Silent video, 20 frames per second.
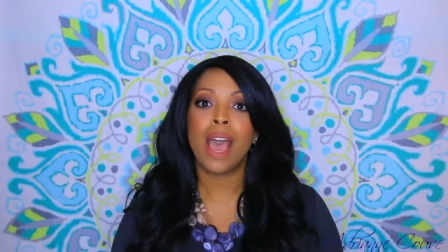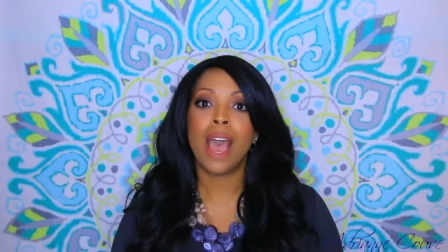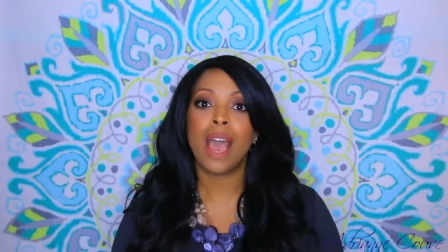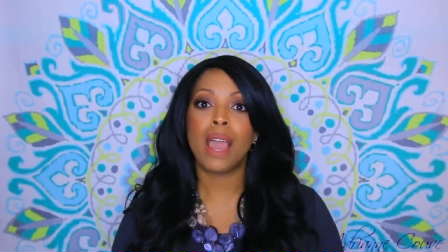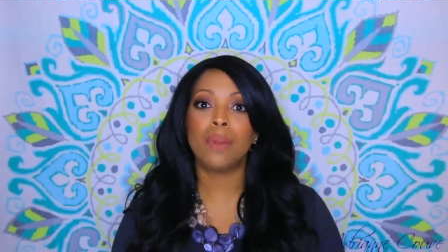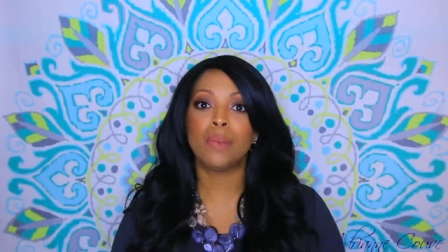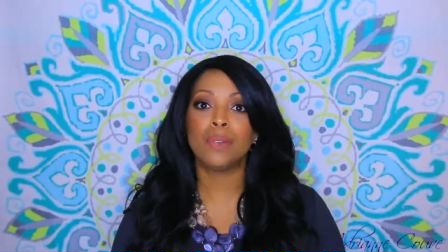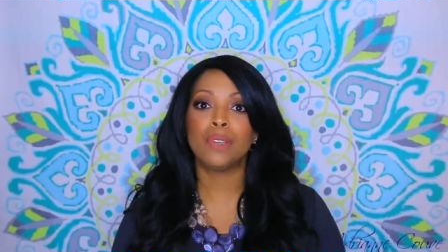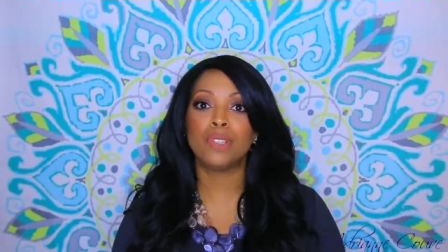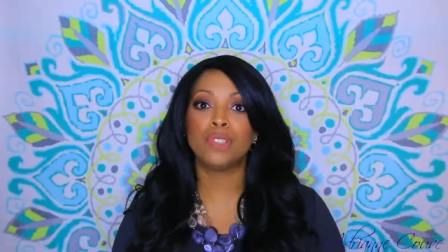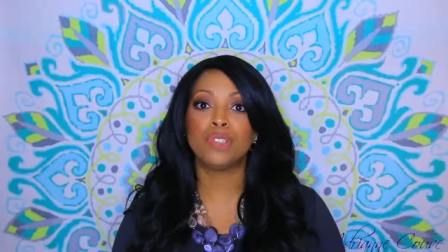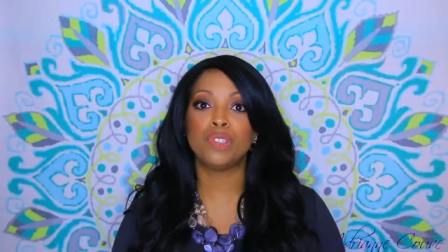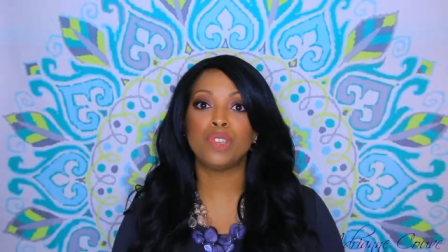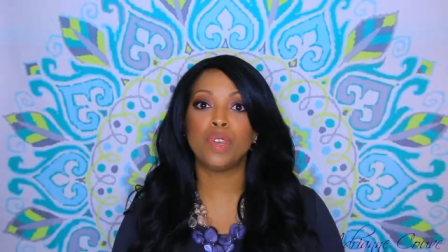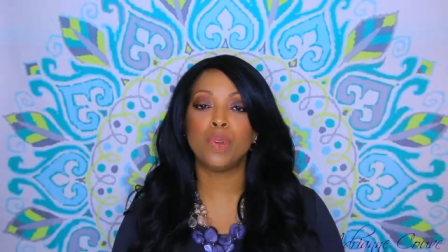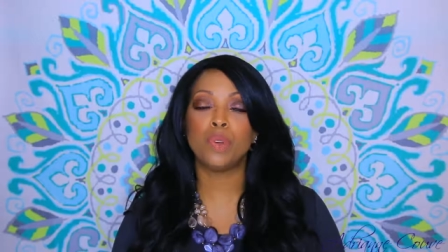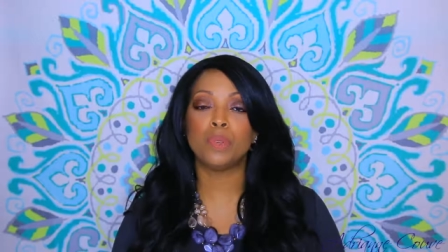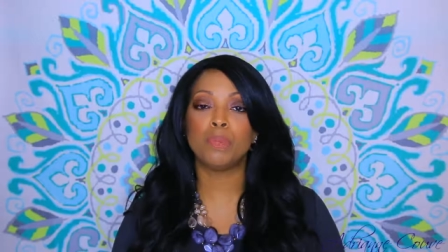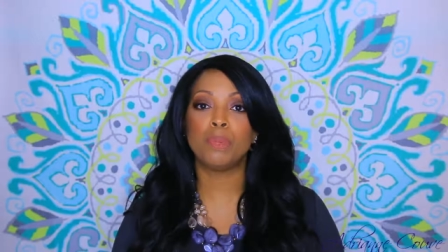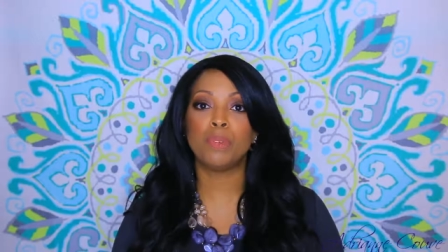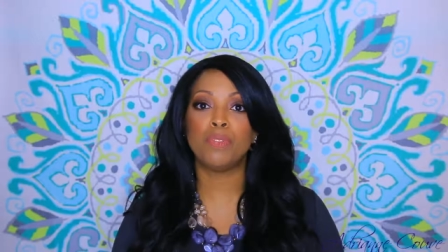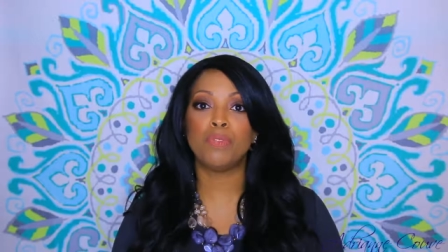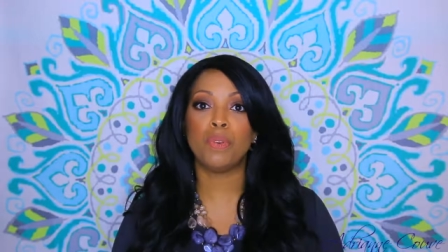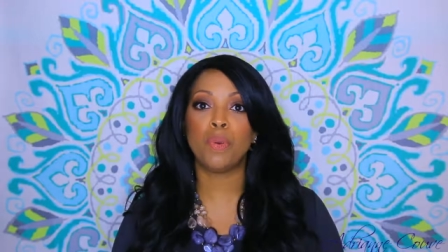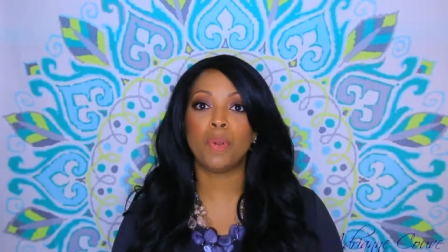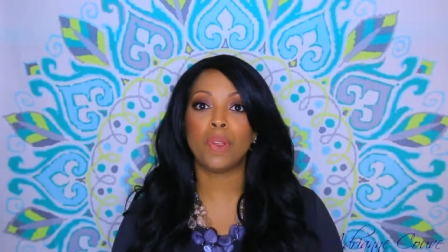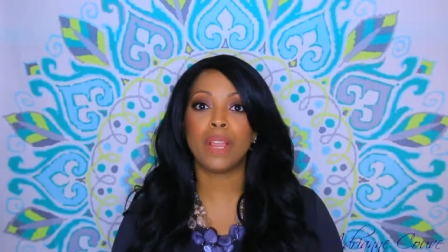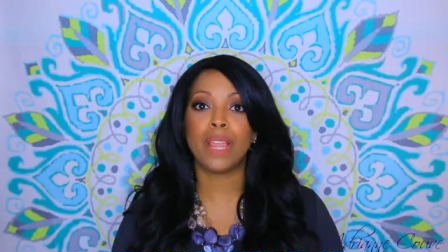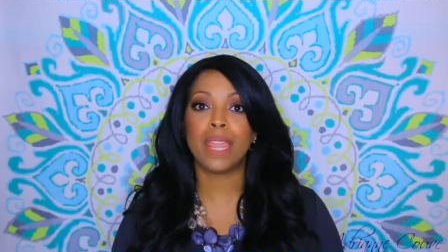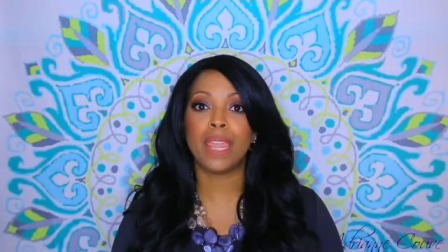I was told
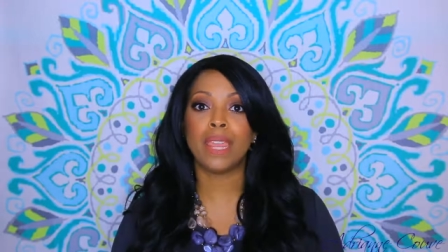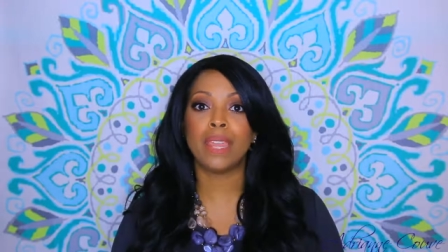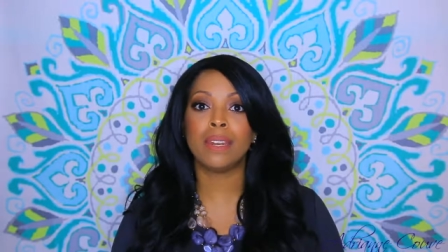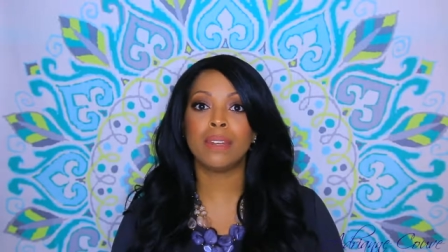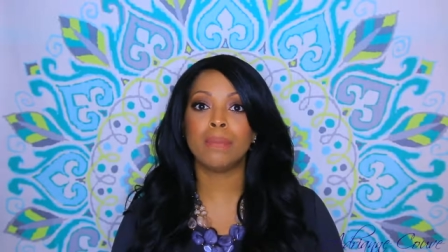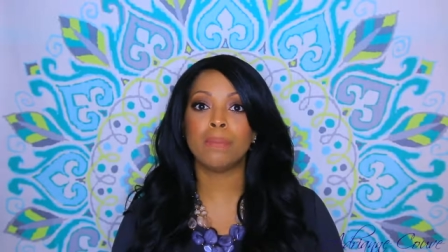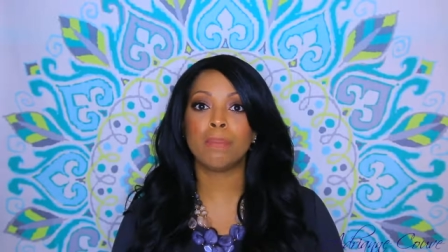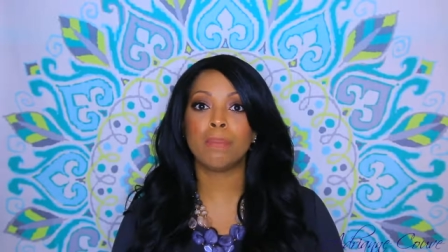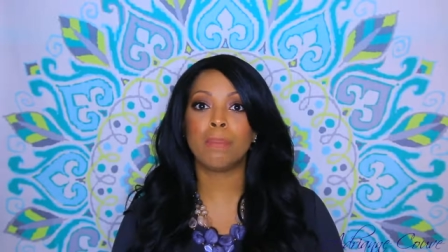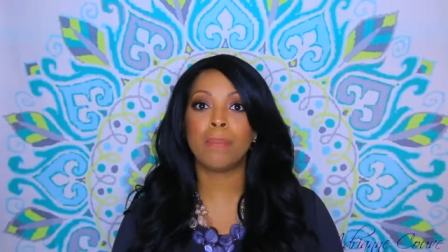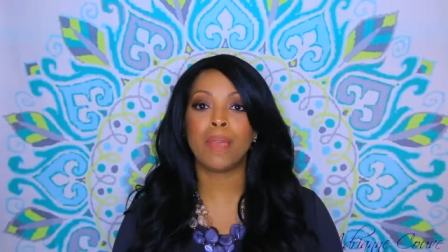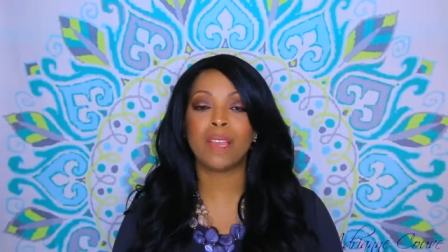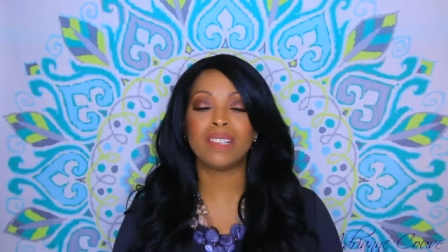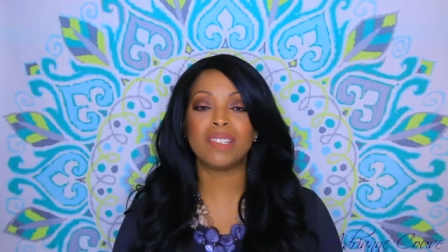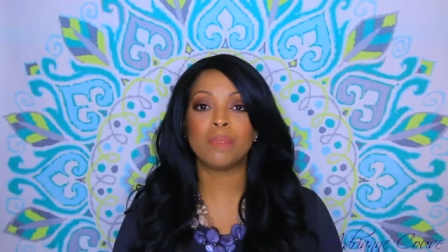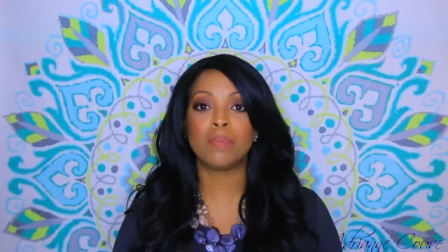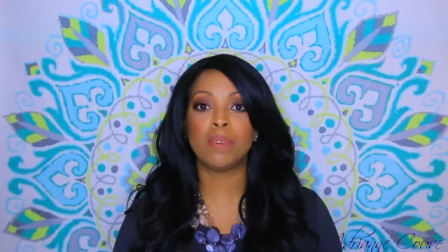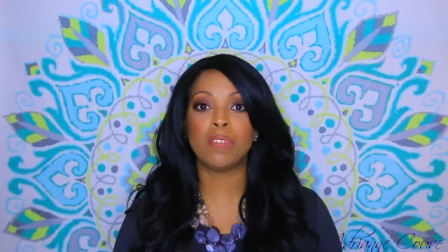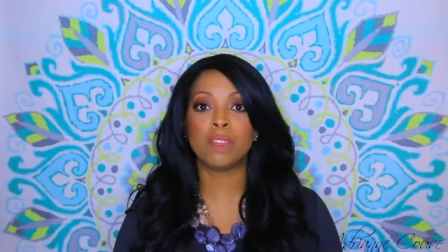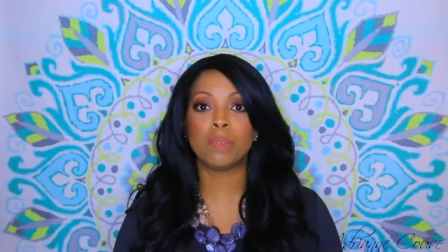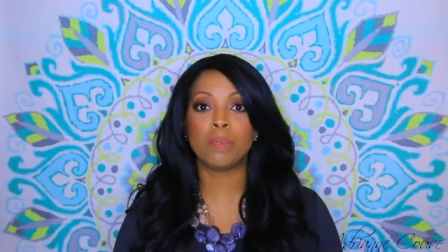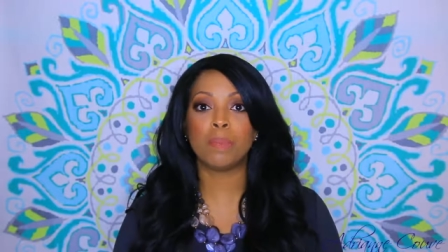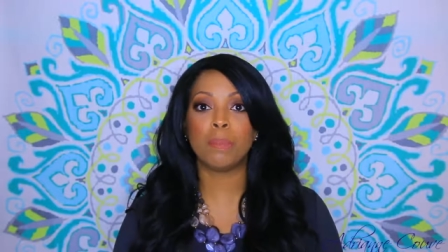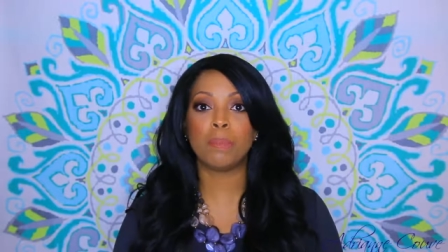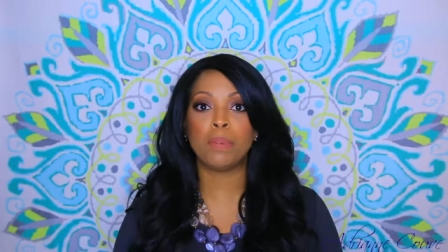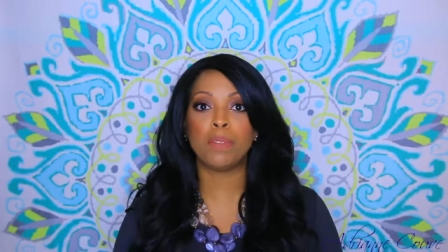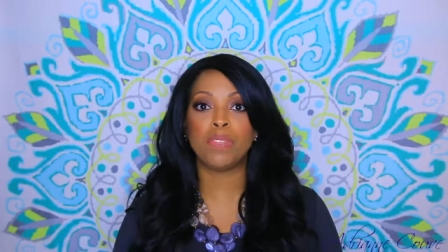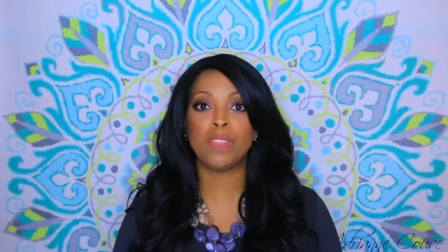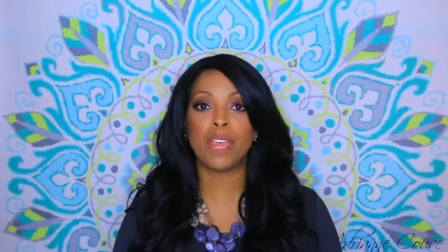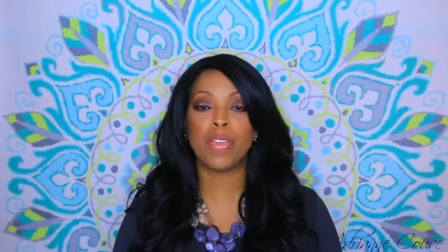beforehand by some other
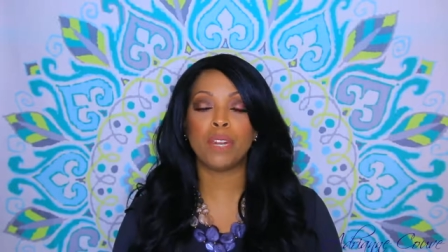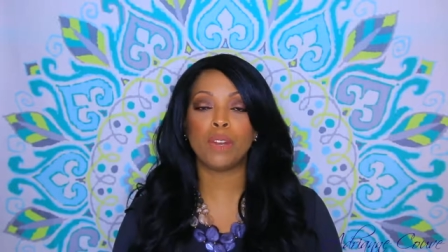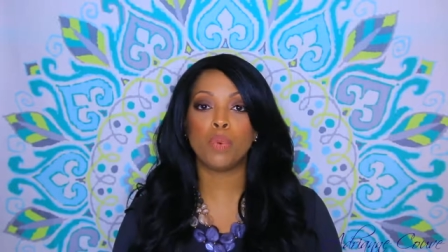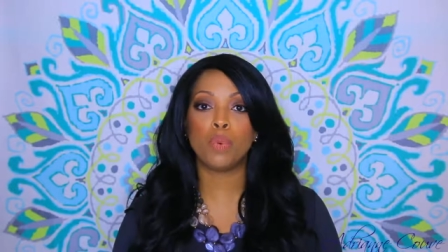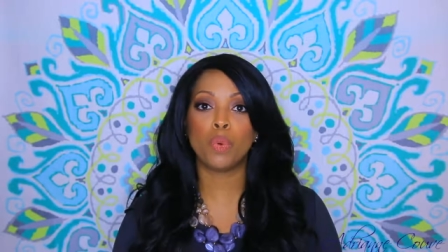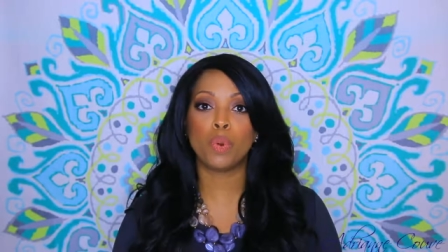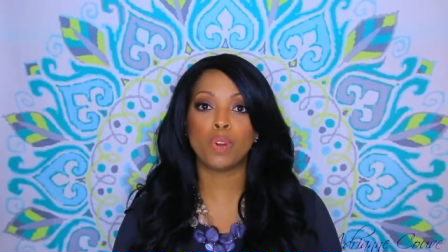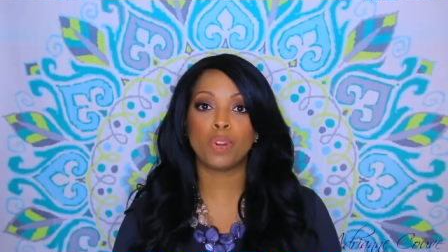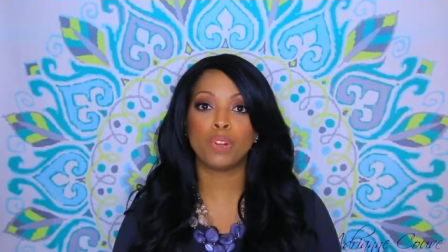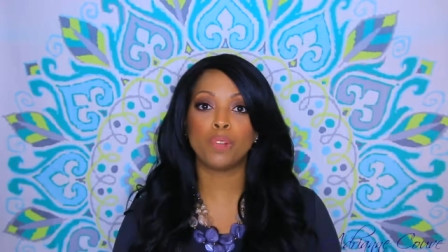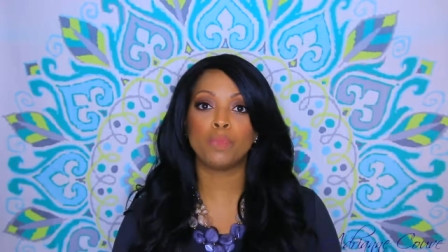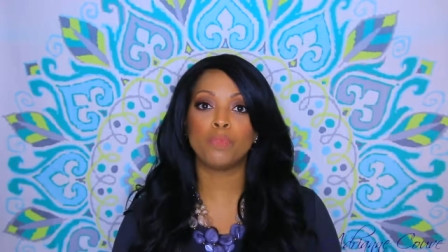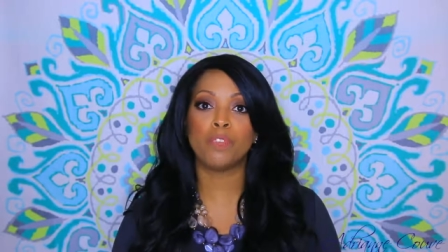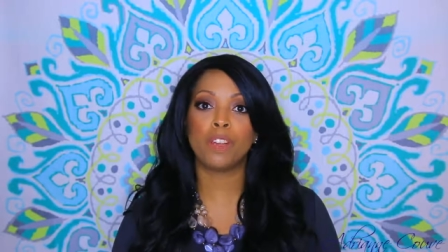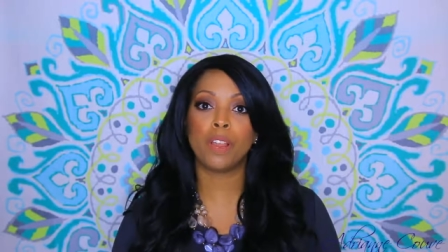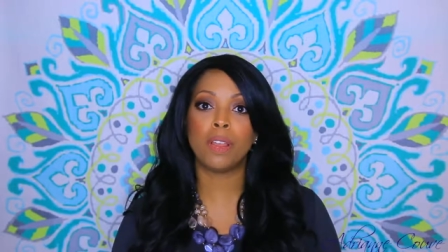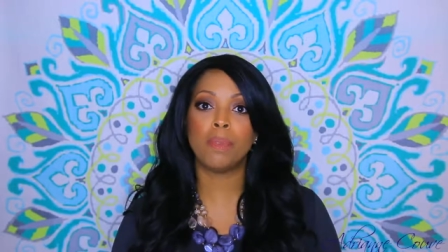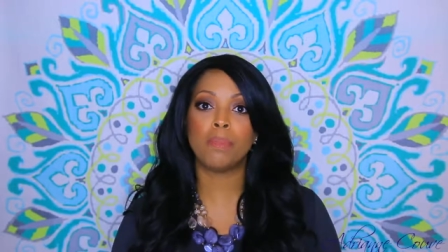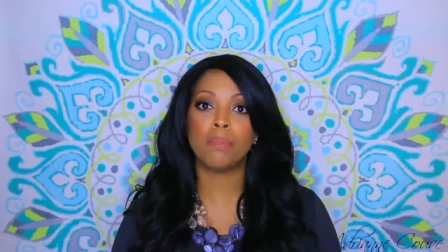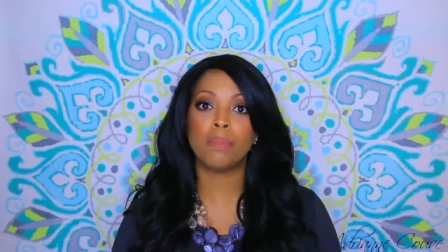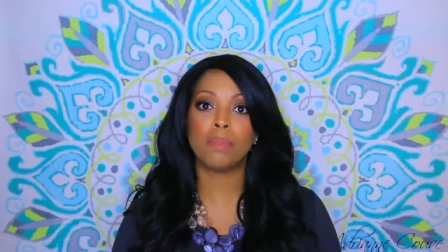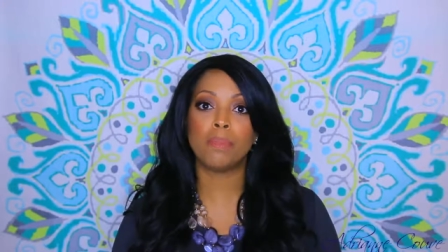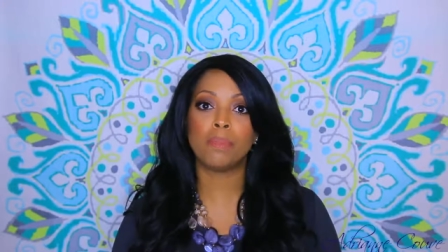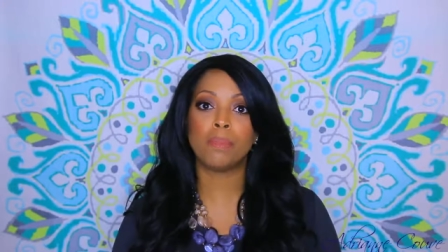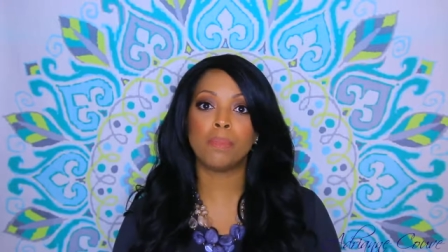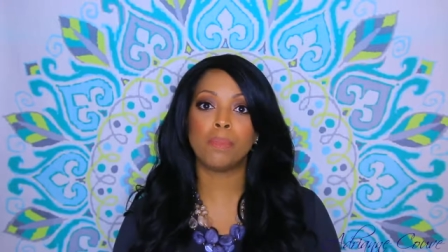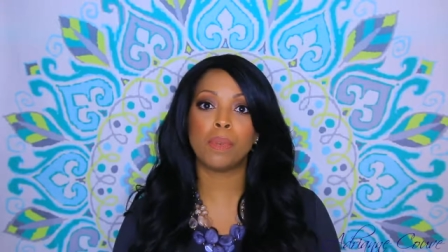people that ordered from